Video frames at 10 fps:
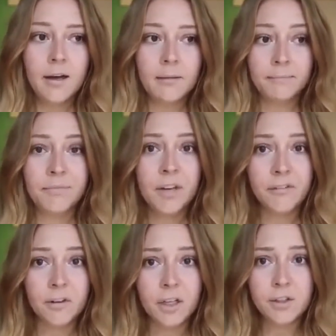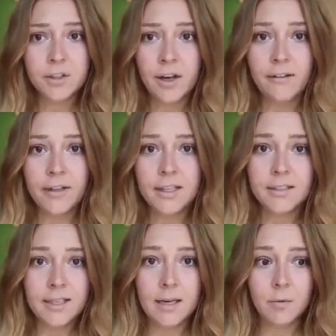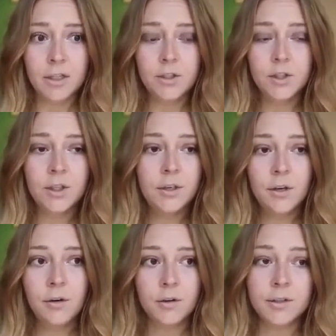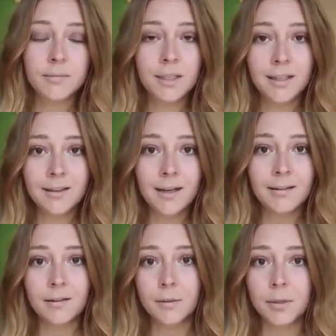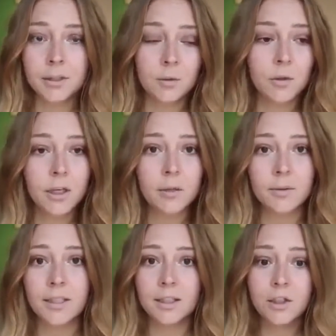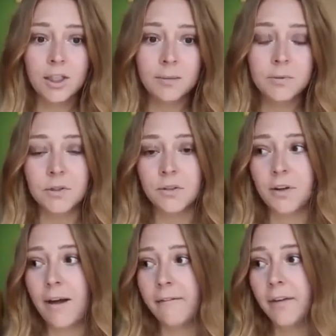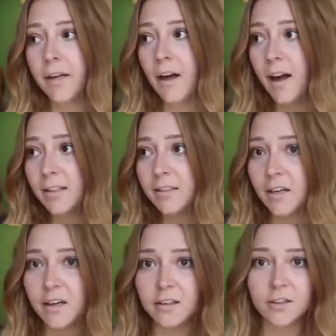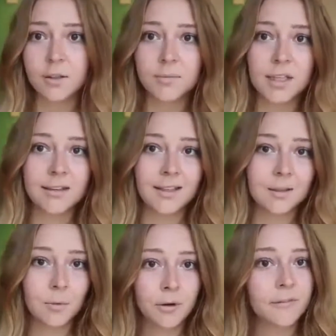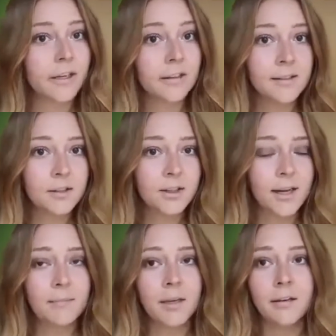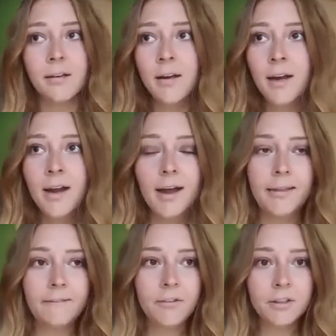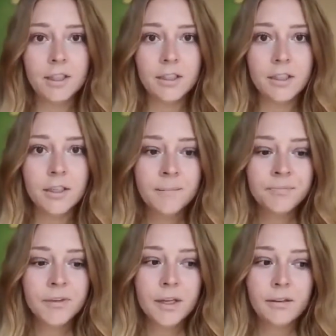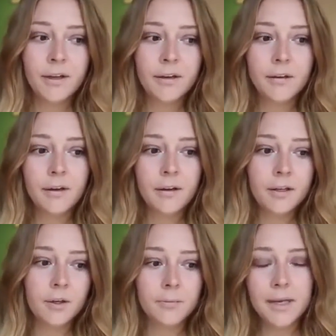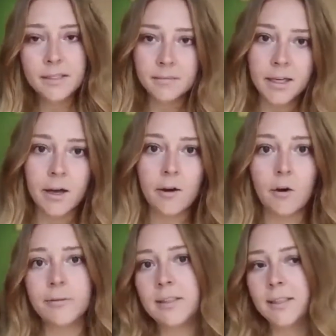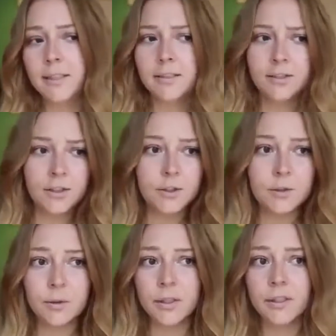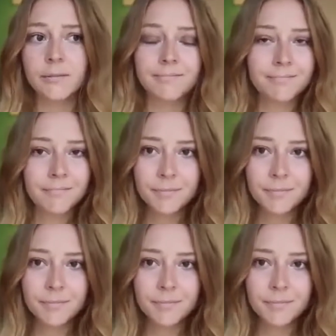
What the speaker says: For lunch, they'll have like a sandwich or something like that they'll bring to work with like chips, or they'll have like a hot dog or something that's more of like a lunch type meal. And then for dinner, they'll, you know, make something at home that's like a stew or